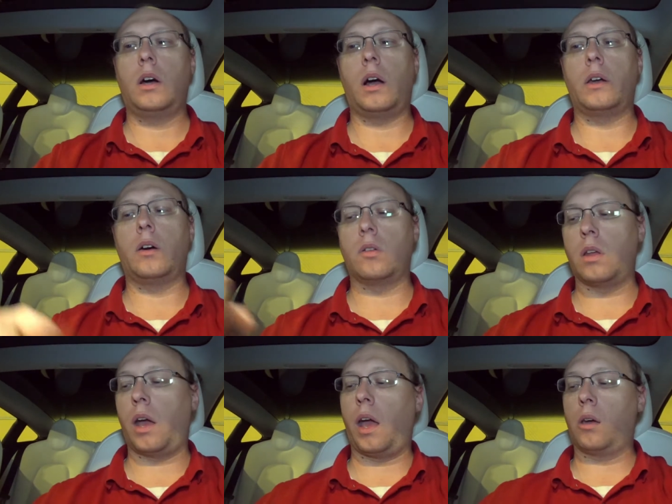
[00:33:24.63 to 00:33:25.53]
I know
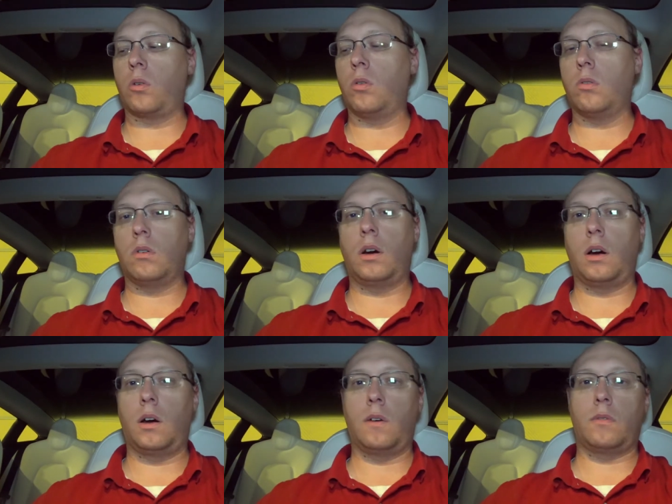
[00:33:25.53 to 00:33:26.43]
the angle
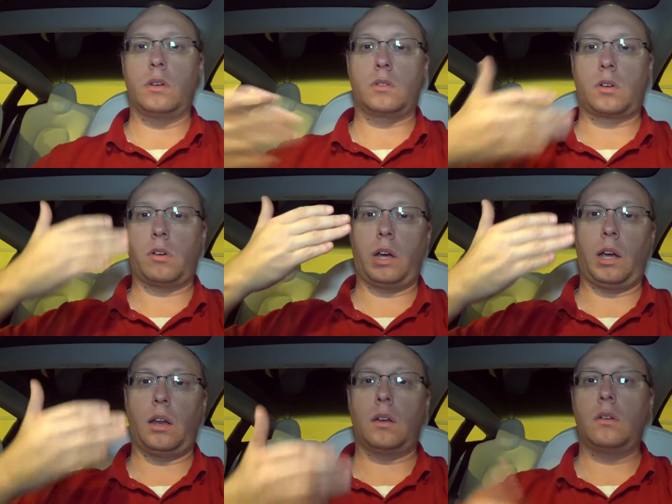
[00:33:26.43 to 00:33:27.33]
of the
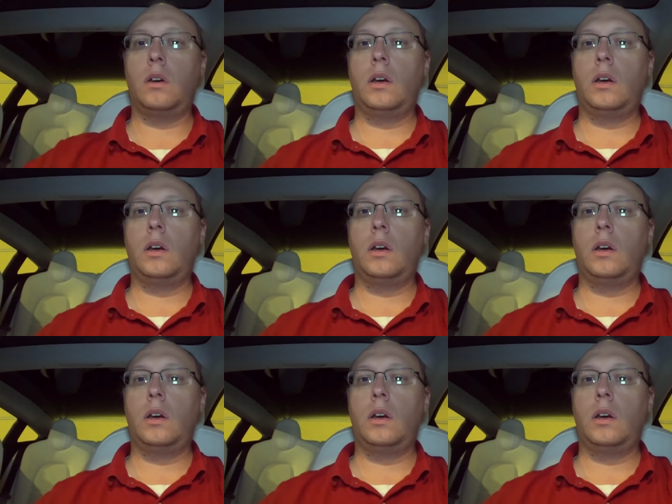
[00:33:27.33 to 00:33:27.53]
screen,